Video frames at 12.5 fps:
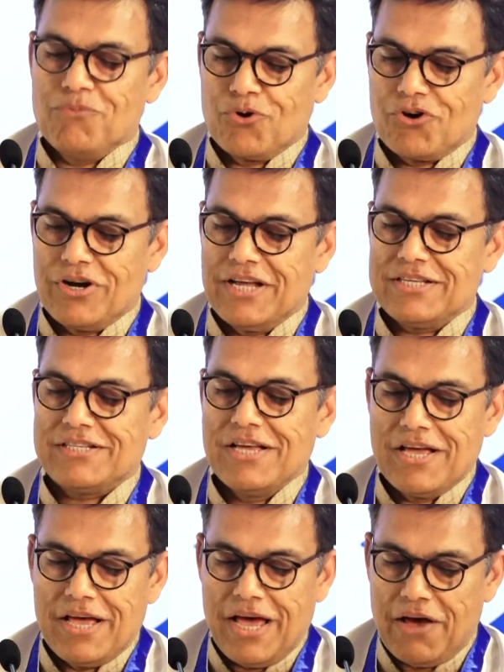more or less,
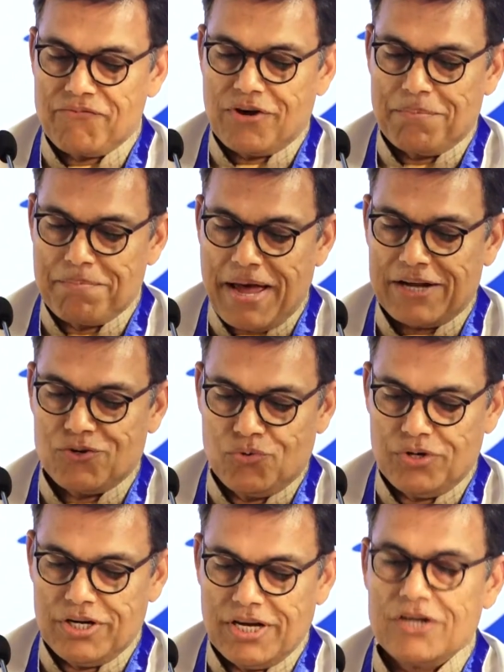have come back to
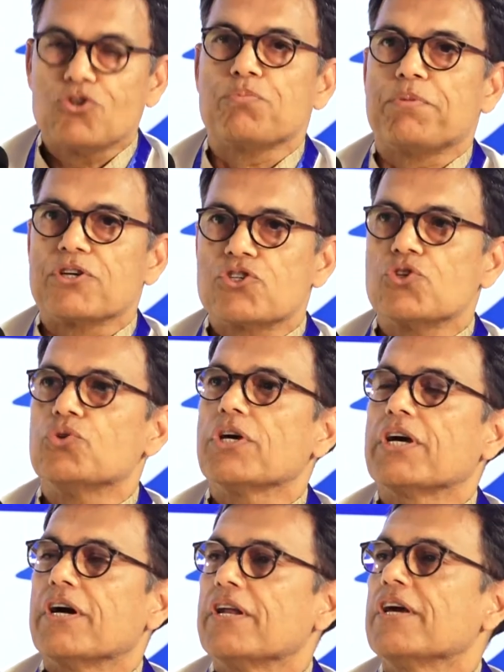India to pursue
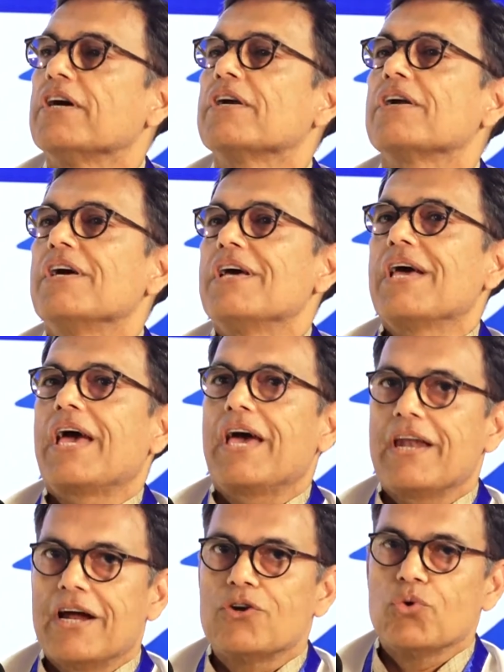the career
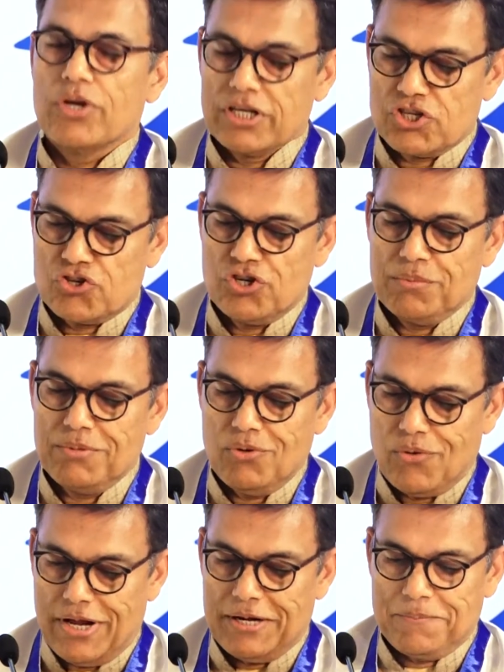and are doing extremely
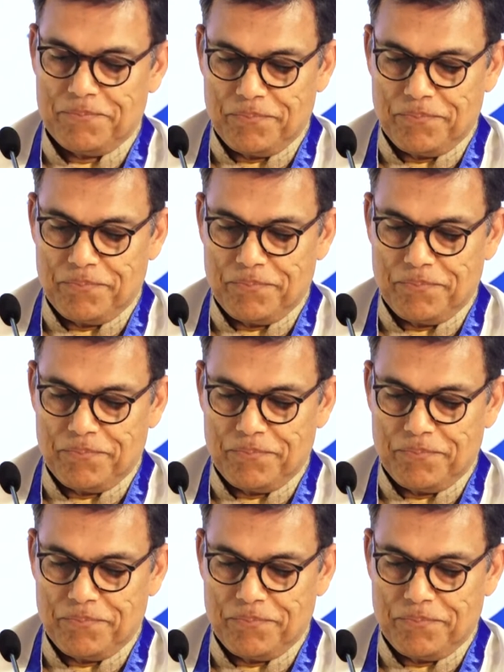well.